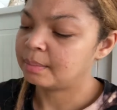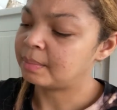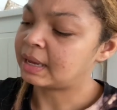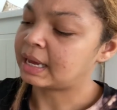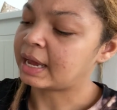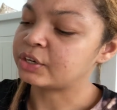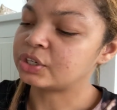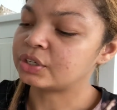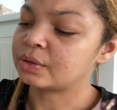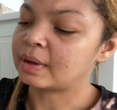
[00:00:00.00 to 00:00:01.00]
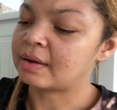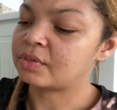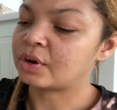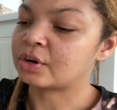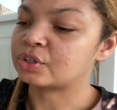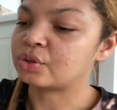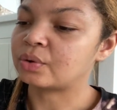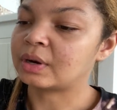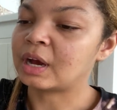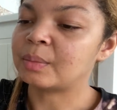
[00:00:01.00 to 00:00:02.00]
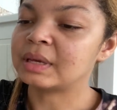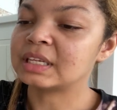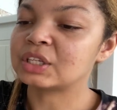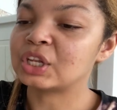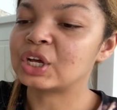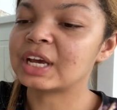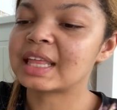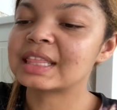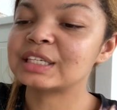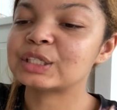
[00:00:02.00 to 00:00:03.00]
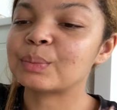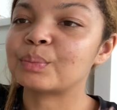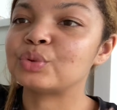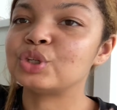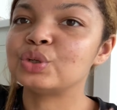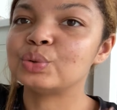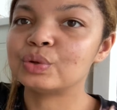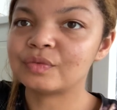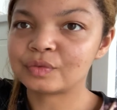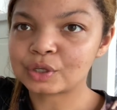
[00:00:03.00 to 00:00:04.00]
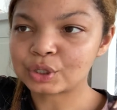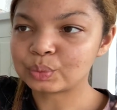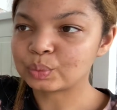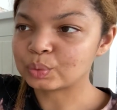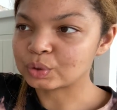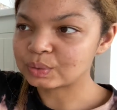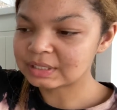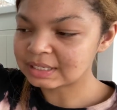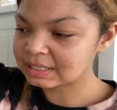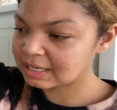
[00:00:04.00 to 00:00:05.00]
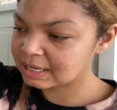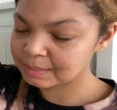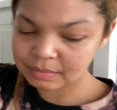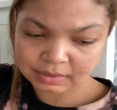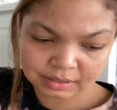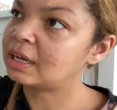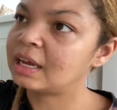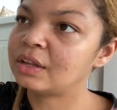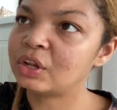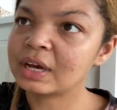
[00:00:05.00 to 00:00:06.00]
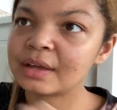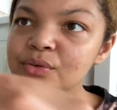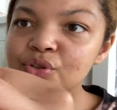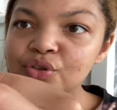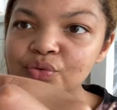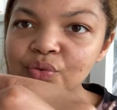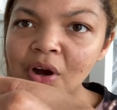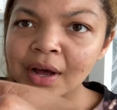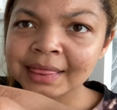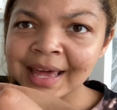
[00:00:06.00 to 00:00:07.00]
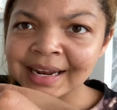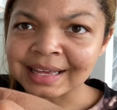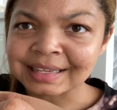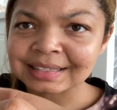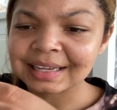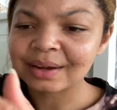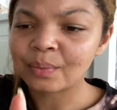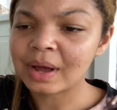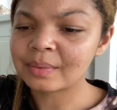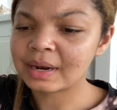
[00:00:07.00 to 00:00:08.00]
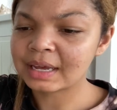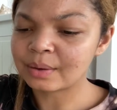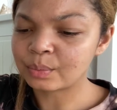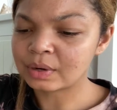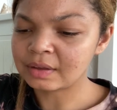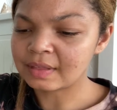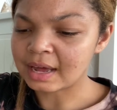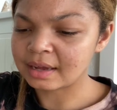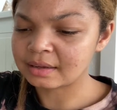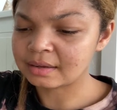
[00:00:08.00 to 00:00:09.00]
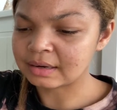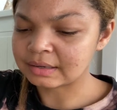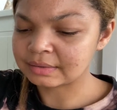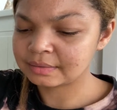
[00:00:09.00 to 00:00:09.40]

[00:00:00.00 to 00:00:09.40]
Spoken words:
but I just don't have the heart to throw it out because look at this beautiful root system. And look how strong that is. Like, why would I get rid of that, you know?